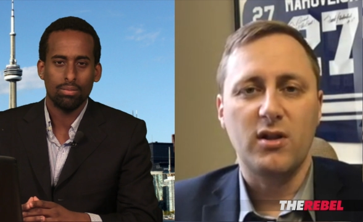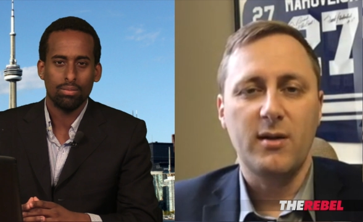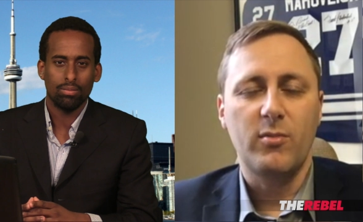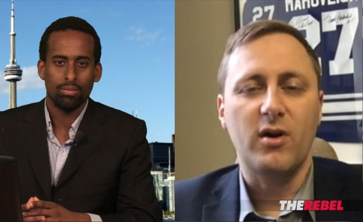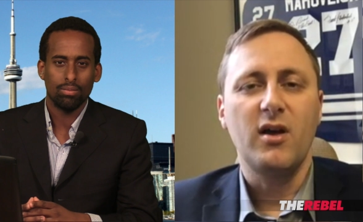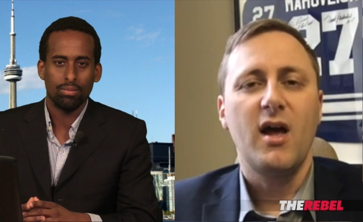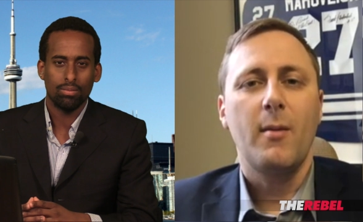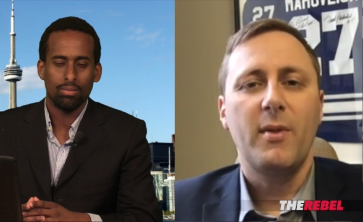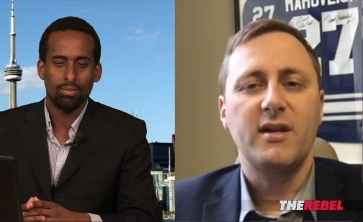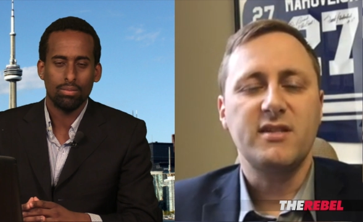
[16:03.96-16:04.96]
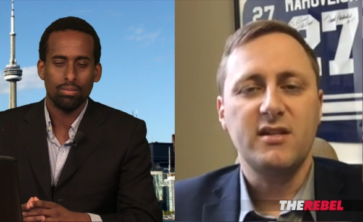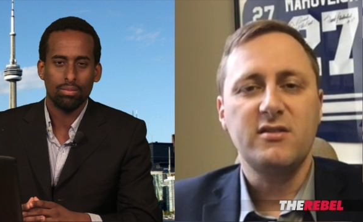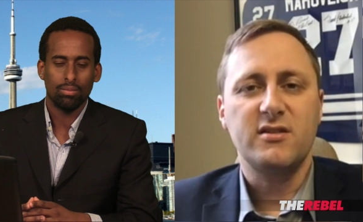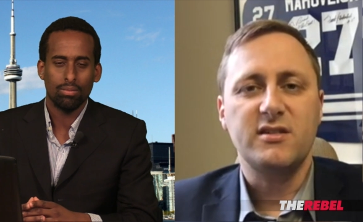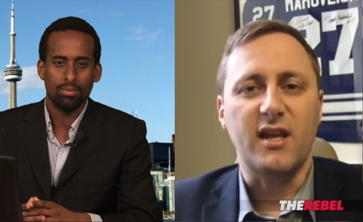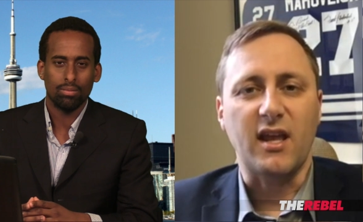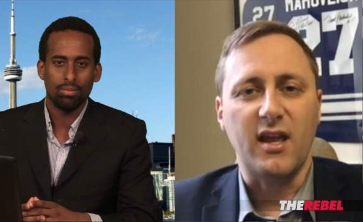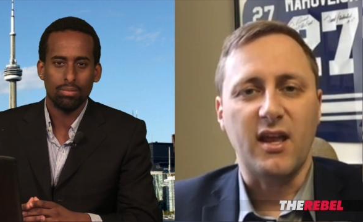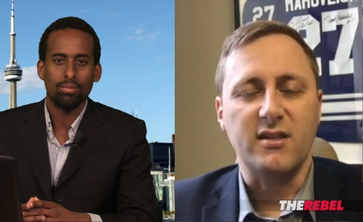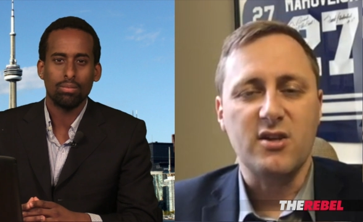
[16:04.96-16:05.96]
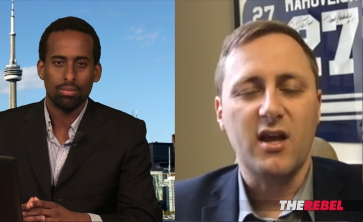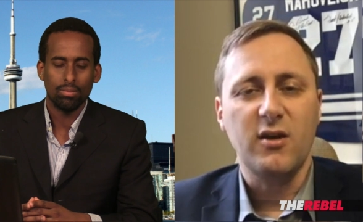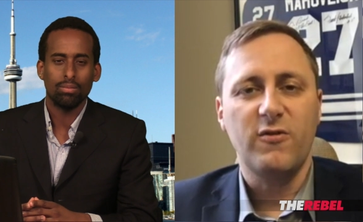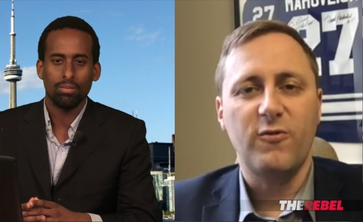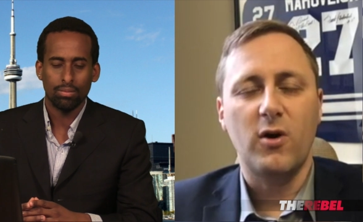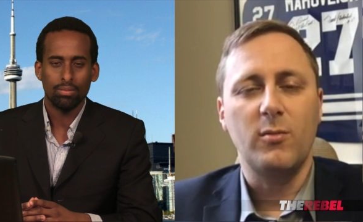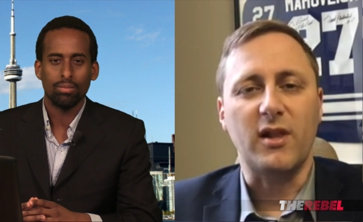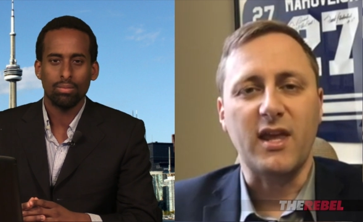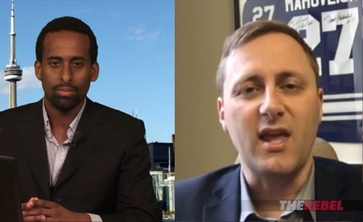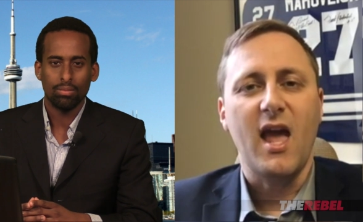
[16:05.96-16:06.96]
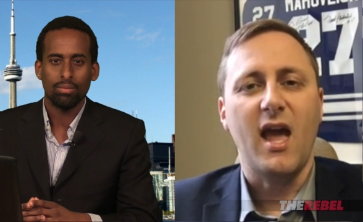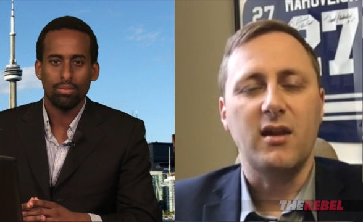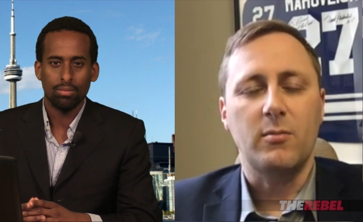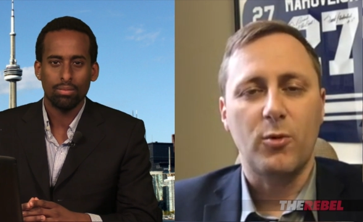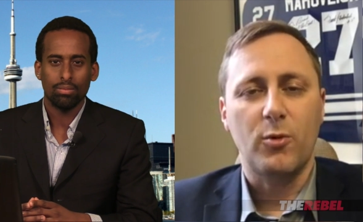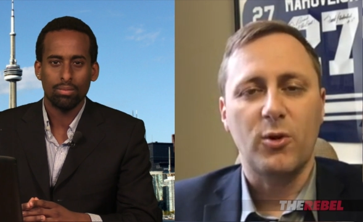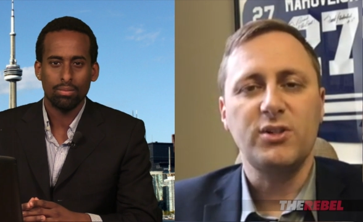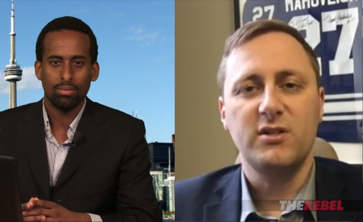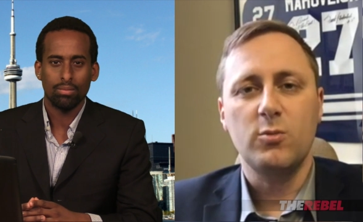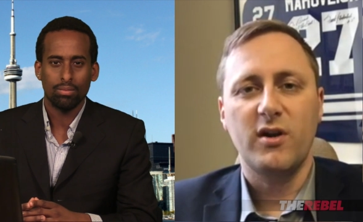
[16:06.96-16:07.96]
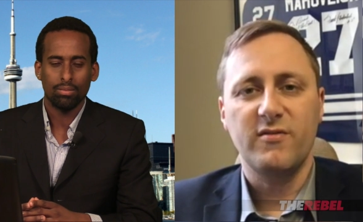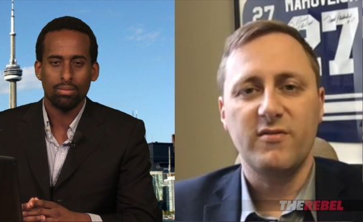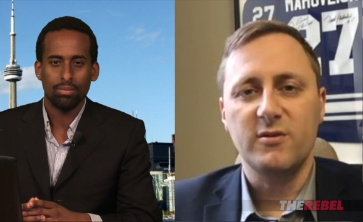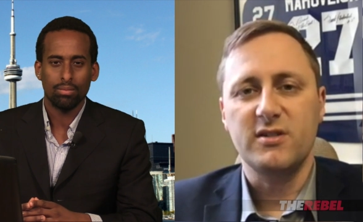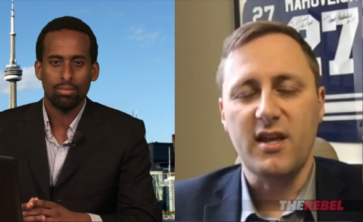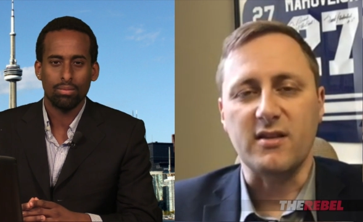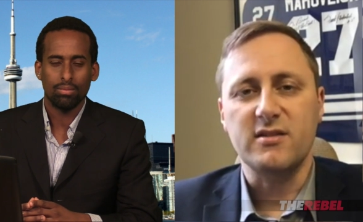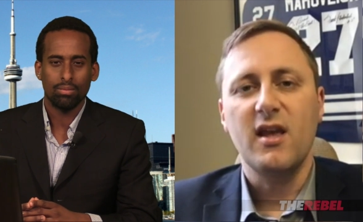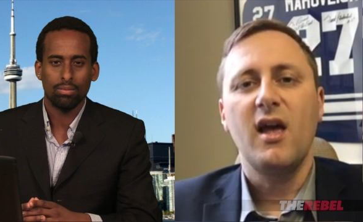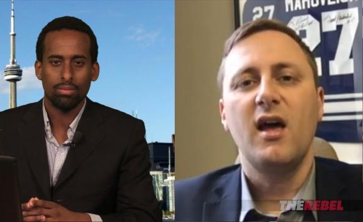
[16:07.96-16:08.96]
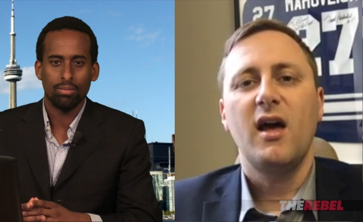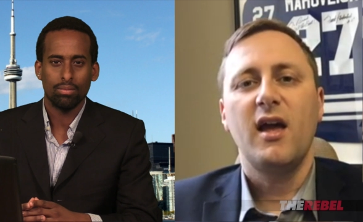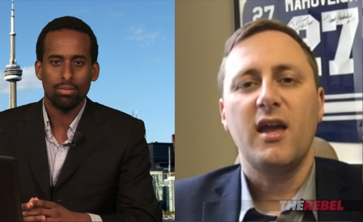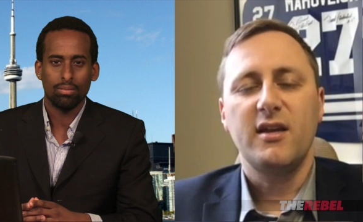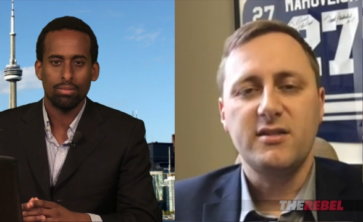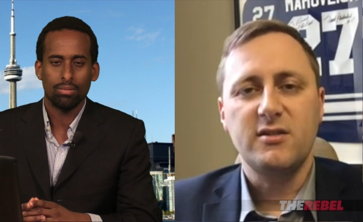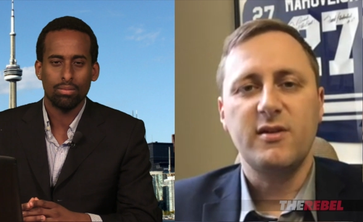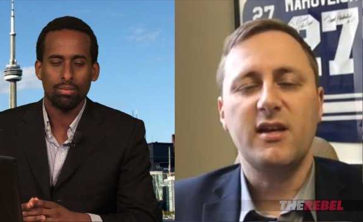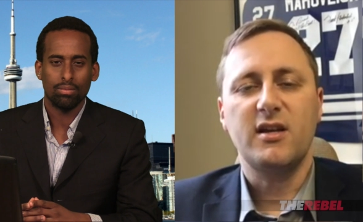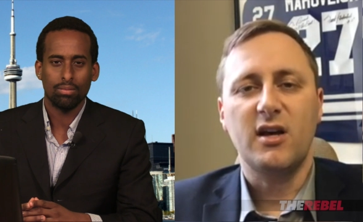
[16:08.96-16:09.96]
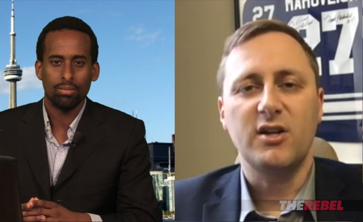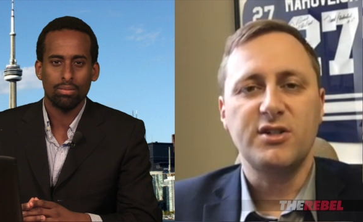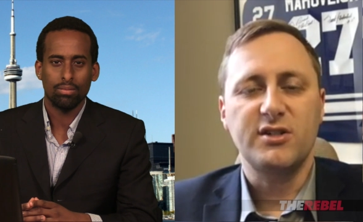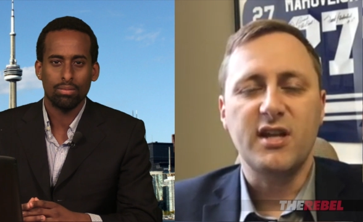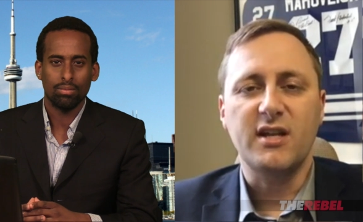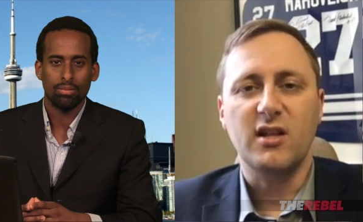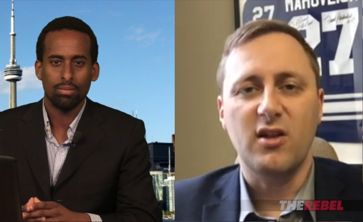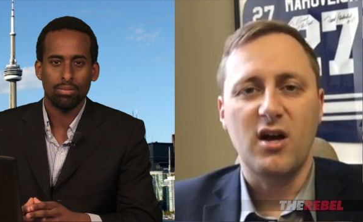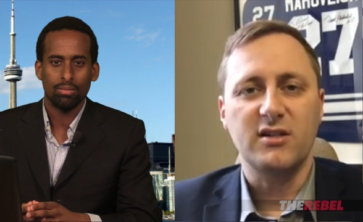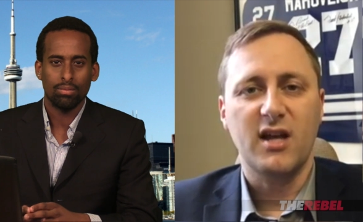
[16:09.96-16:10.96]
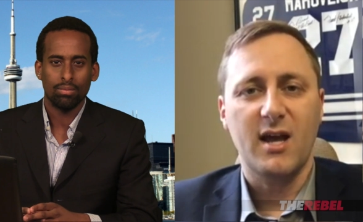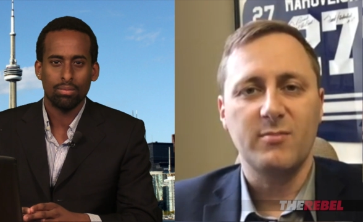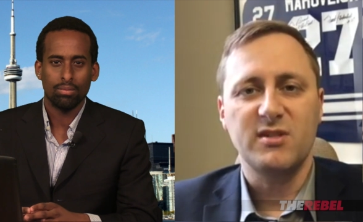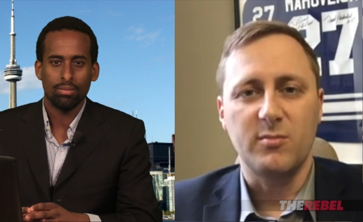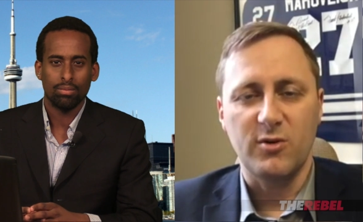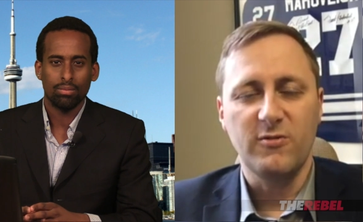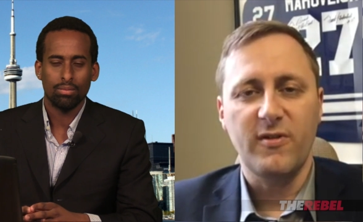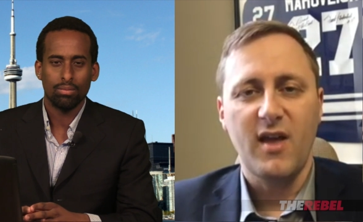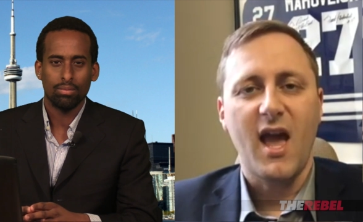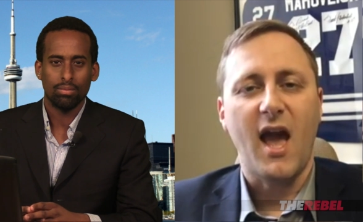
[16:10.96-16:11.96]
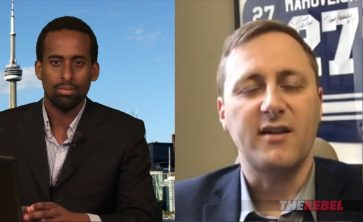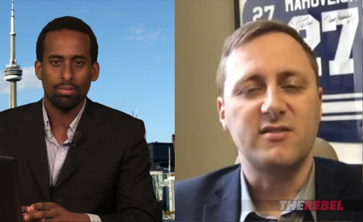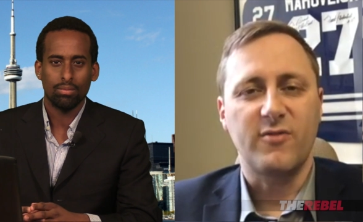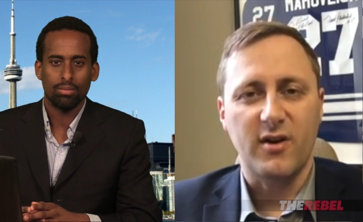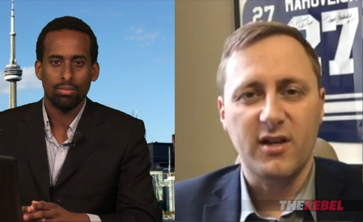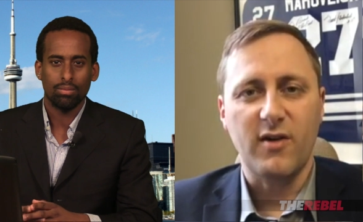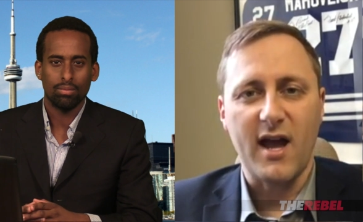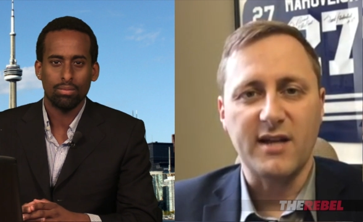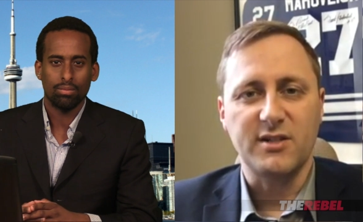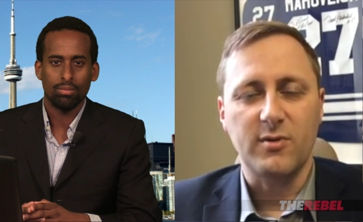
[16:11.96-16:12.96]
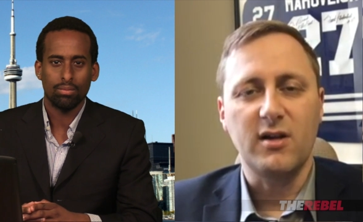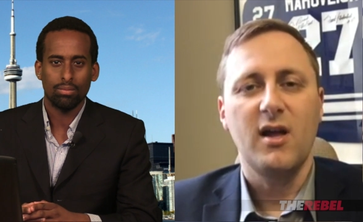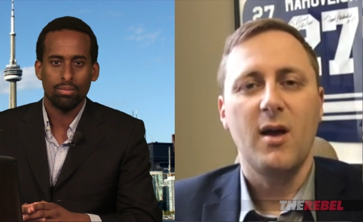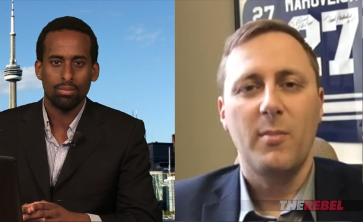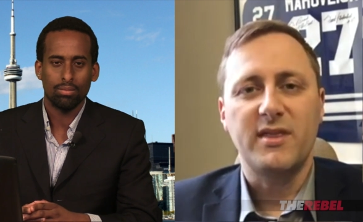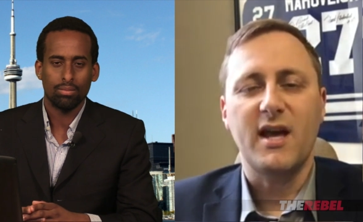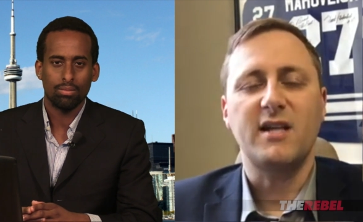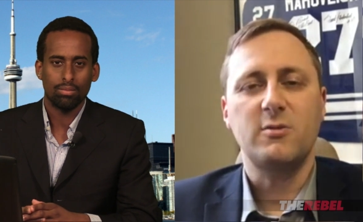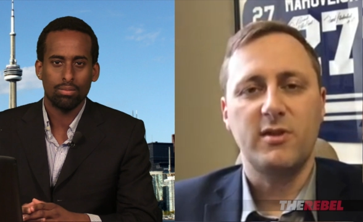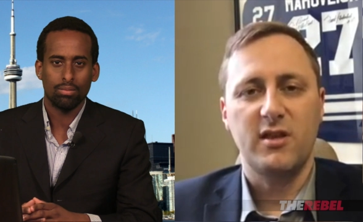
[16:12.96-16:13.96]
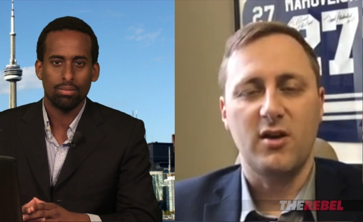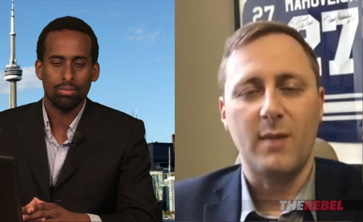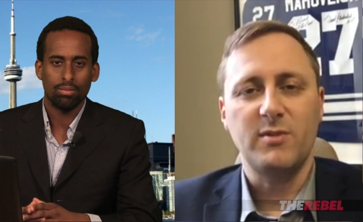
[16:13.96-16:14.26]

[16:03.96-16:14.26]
Speaker 1: more liberal, but it's interesting. It's not uniformly, and abortion is one of those things. History and culture takes a long time to move, and it's very gradual, but that's what the